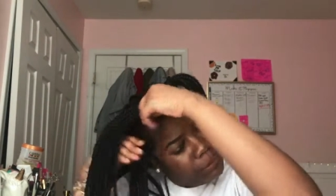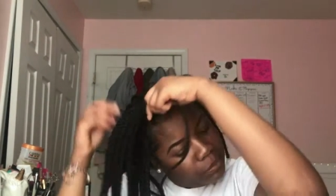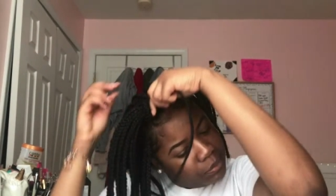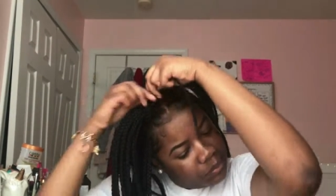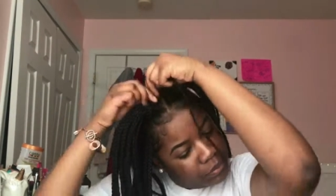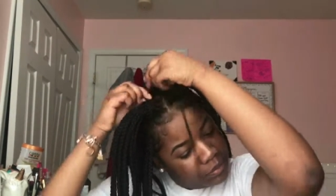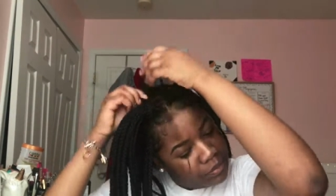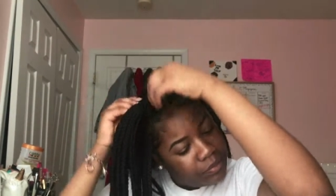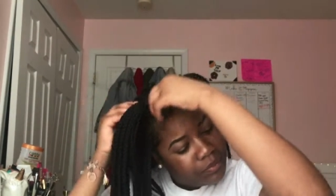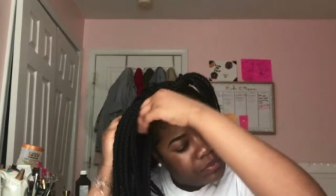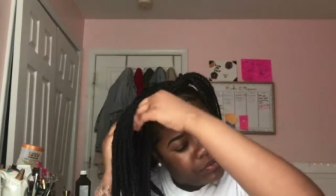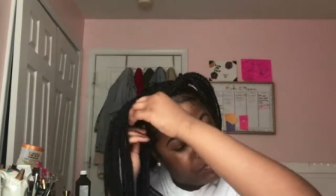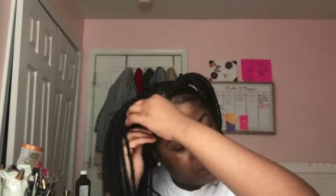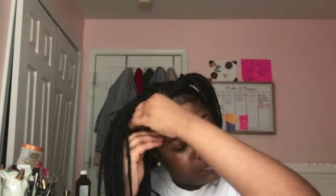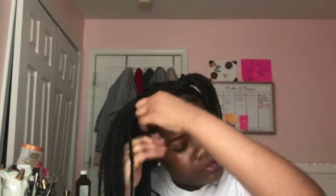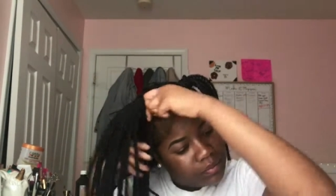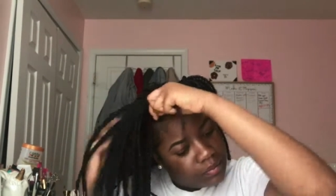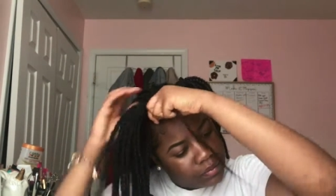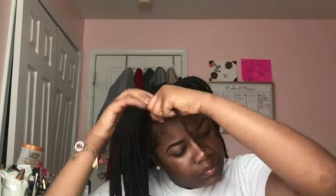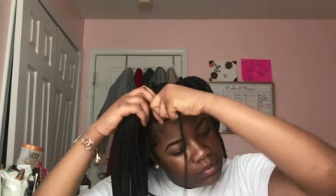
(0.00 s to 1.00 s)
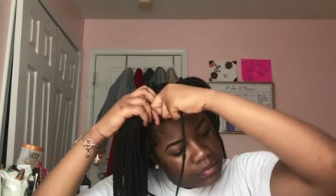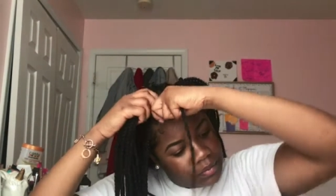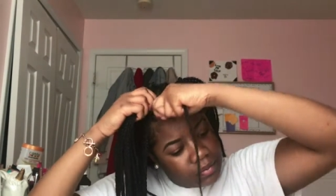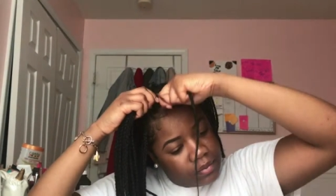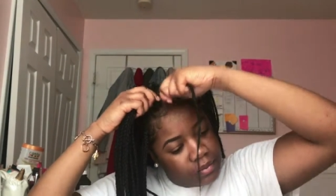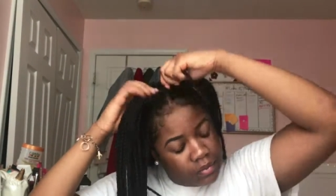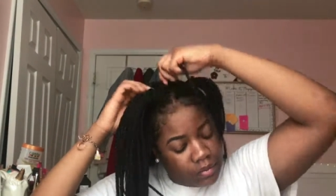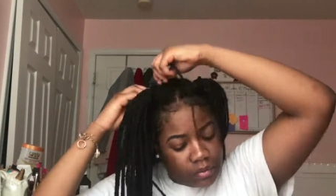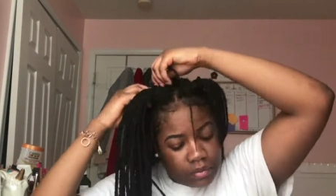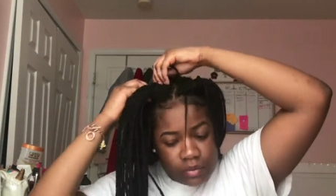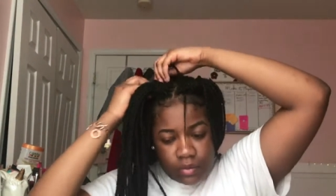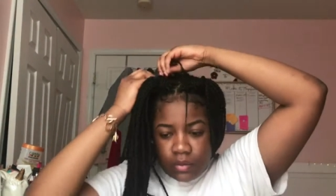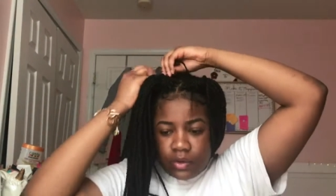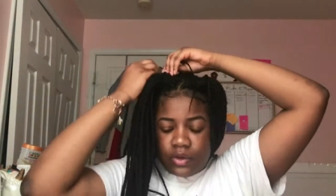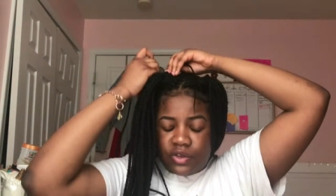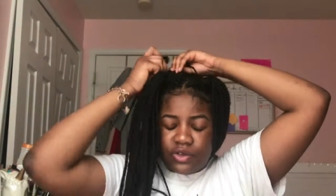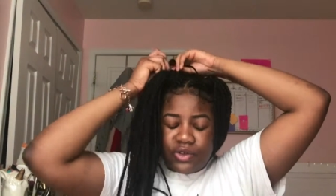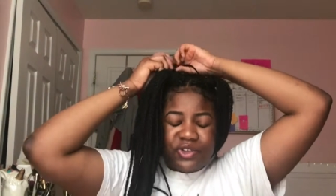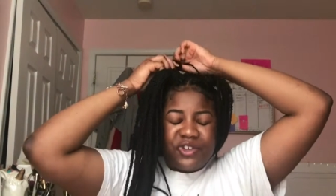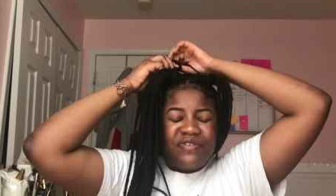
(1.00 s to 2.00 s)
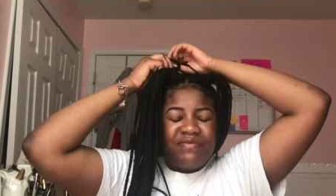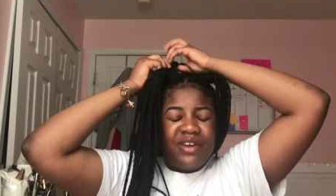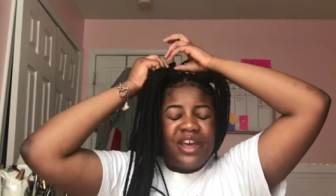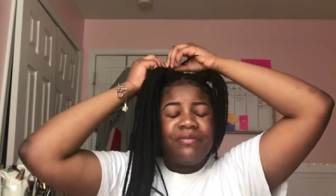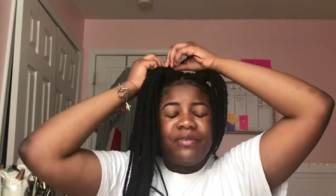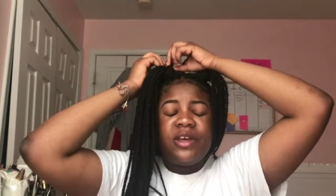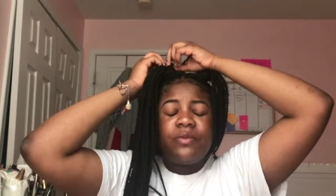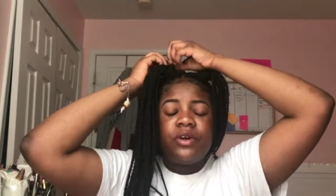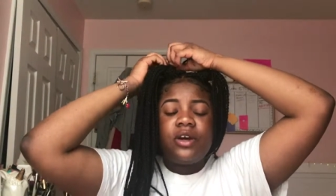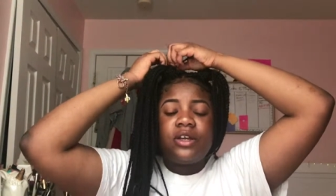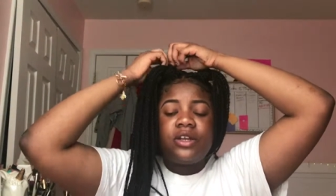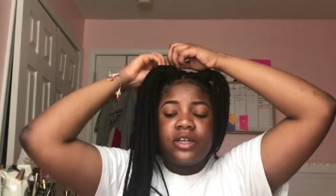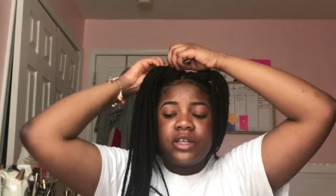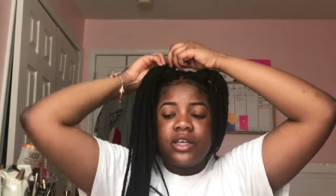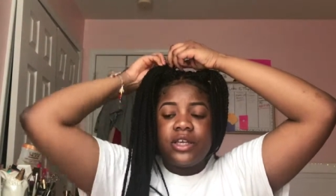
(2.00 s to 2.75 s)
hearing me talk. I'll probably just play some music in the